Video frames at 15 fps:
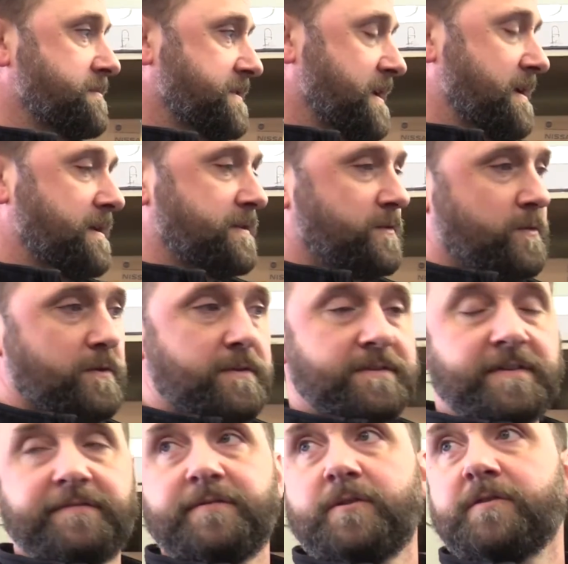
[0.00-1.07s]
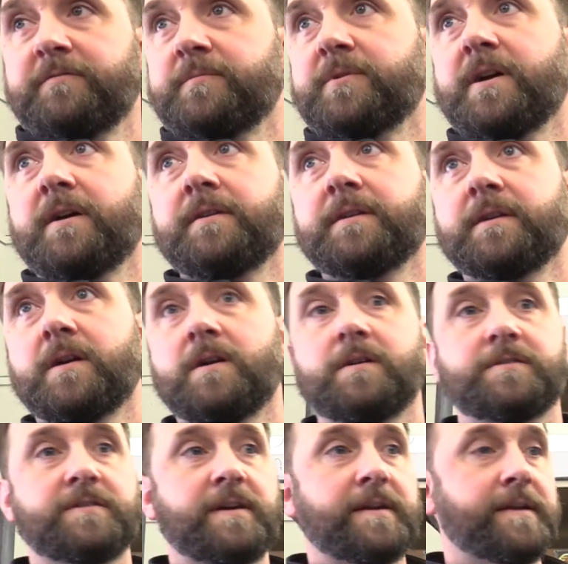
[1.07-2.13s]
He loves welcoming
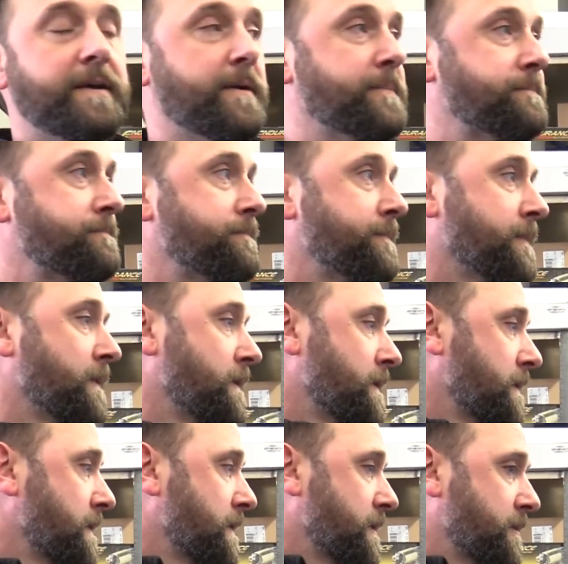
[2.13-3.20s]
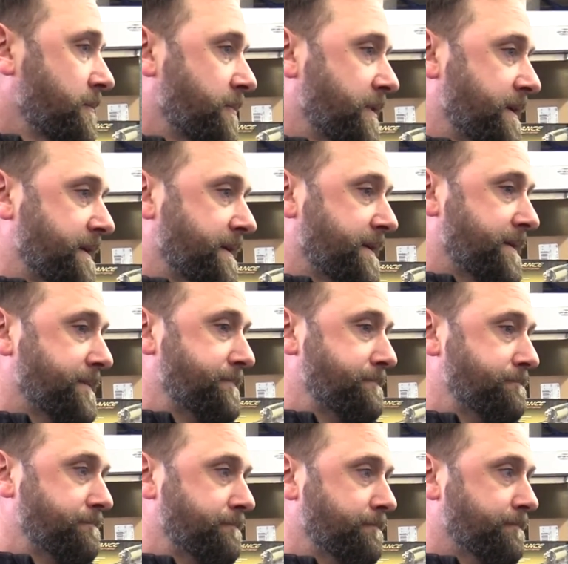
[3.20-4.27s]
customers back time and time again.
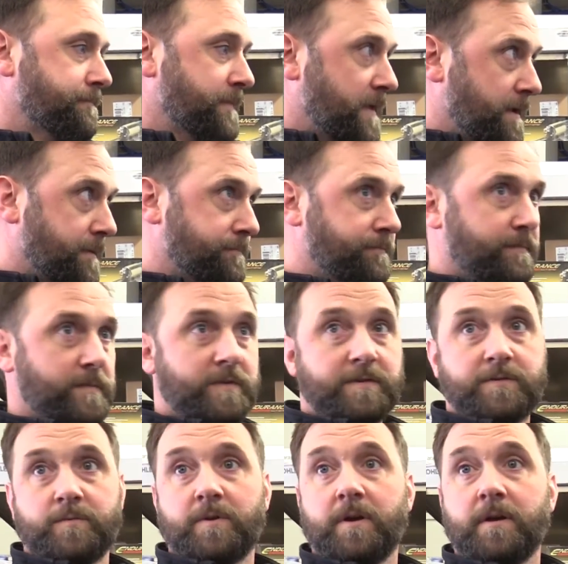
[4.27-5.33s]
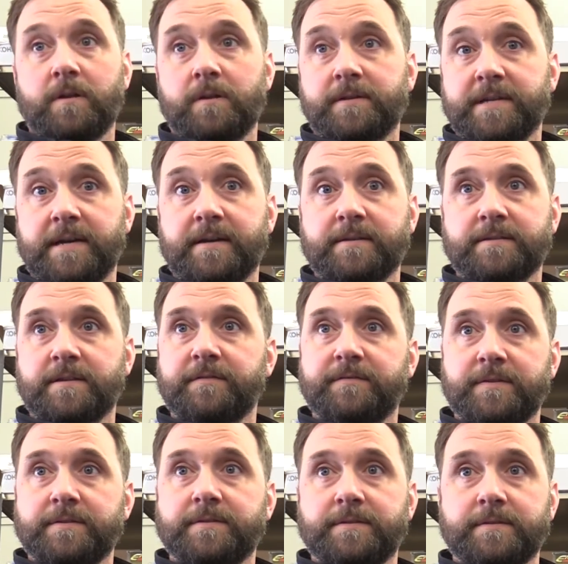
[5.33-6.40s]
His hobbies? Loves the
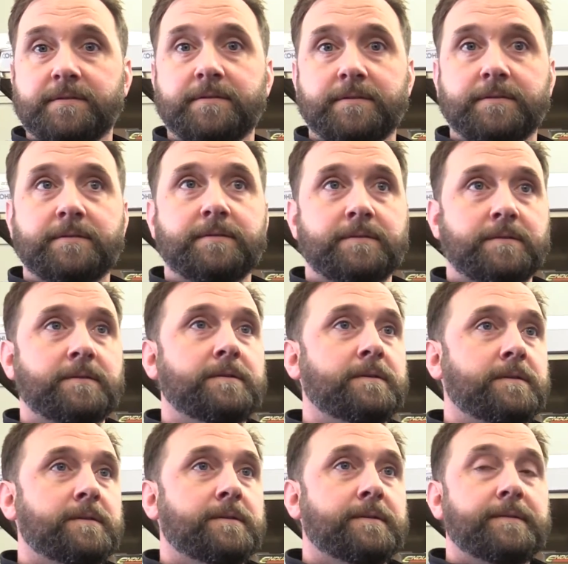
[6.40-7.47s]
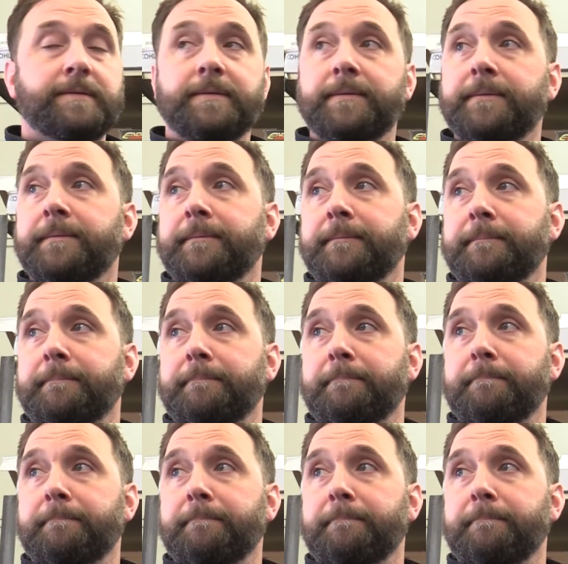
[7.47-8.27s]
outdoors, obviously loves his